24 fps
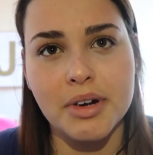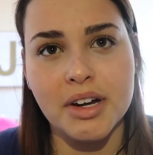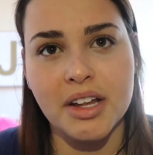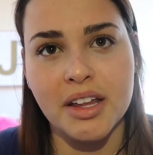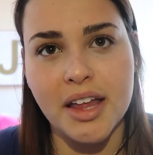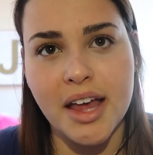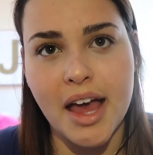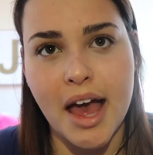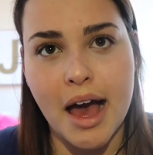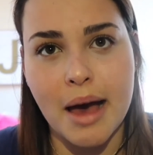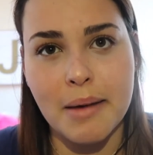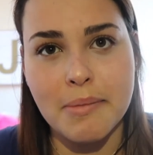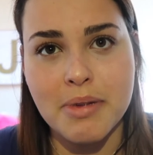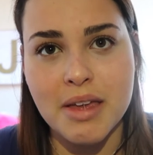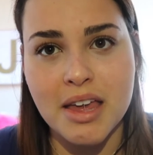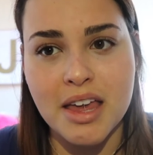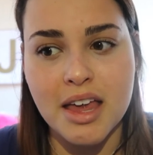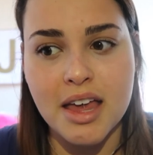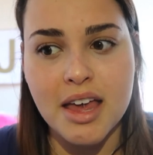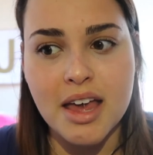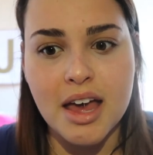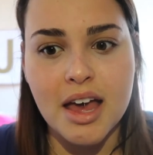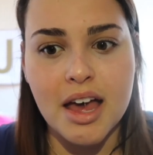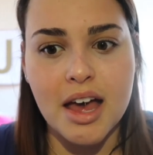really
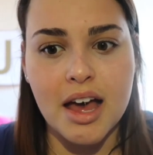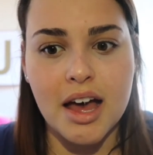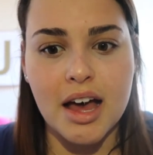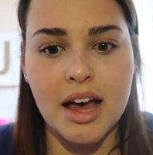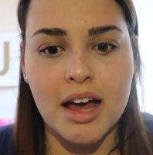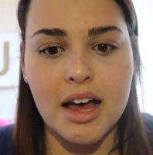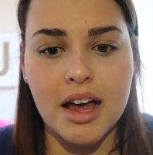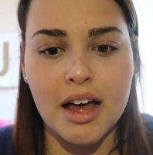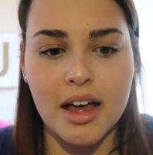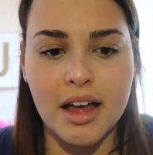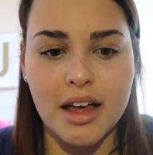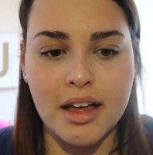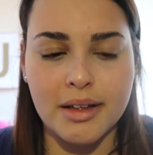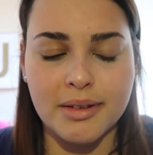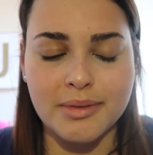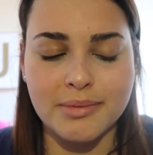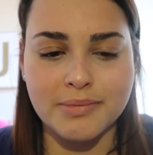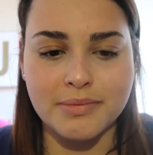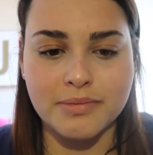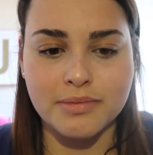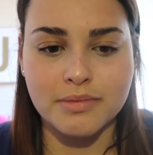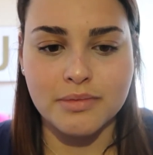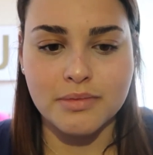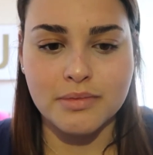happy.
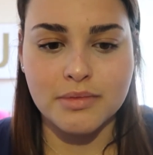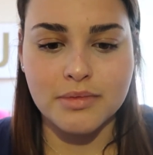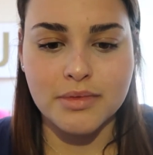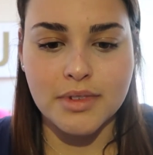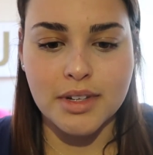Um,